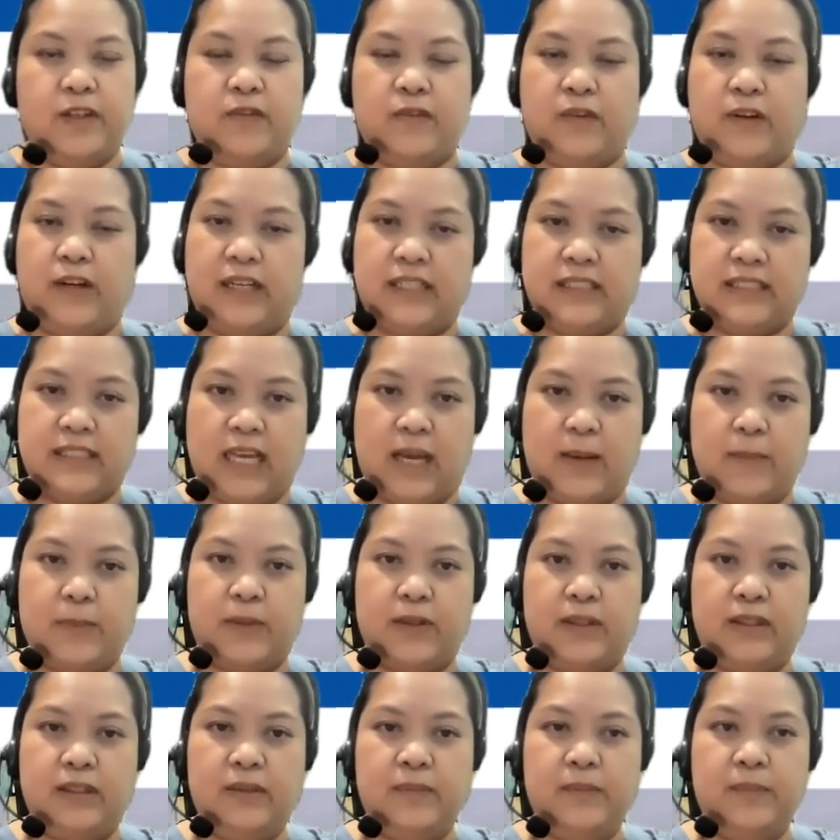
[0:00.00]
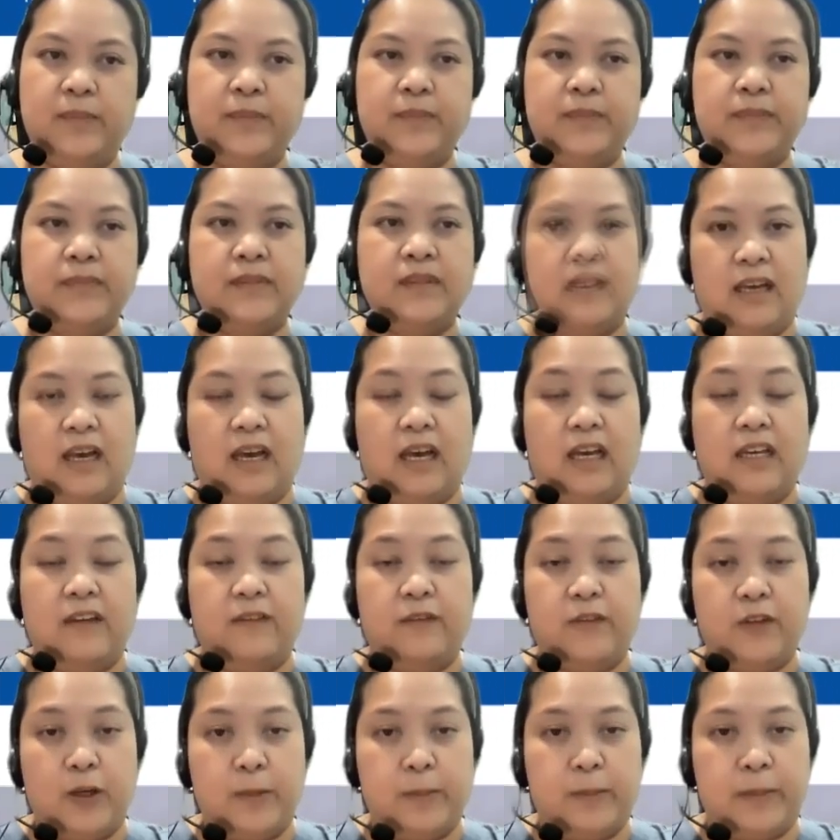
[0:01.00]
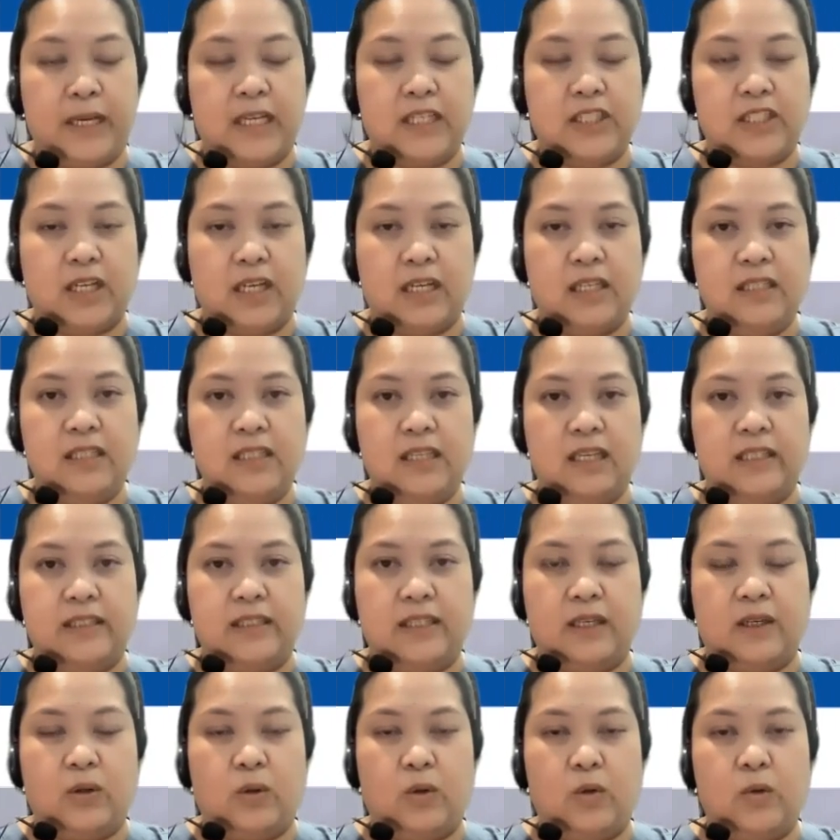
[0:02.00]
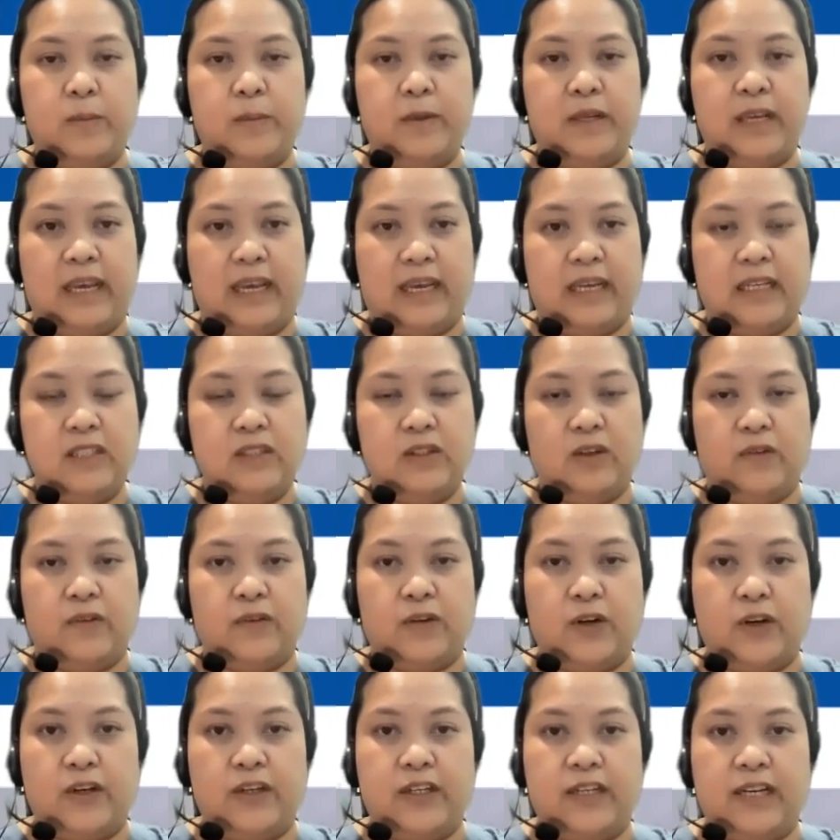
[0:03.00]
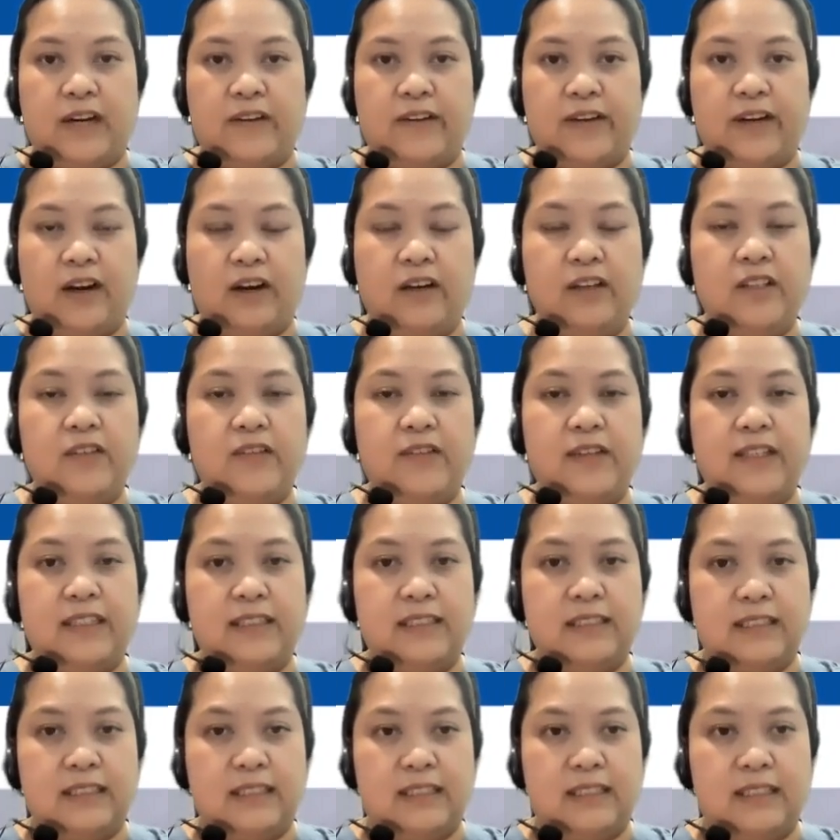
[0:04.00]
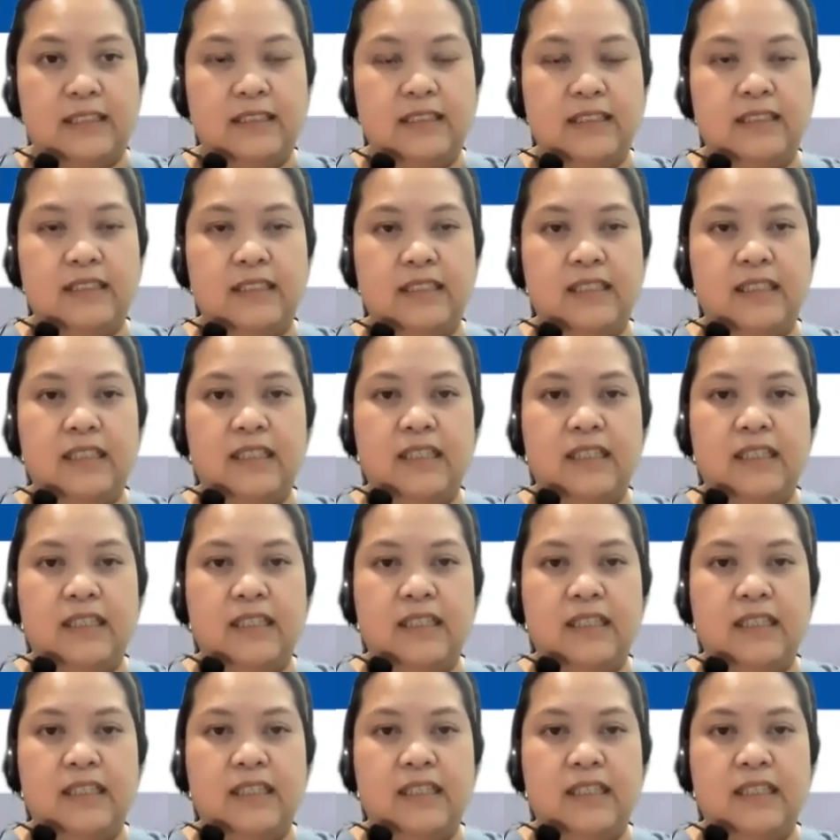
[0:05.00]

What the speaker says: For example, if your patient is a known case of coronary artery disease,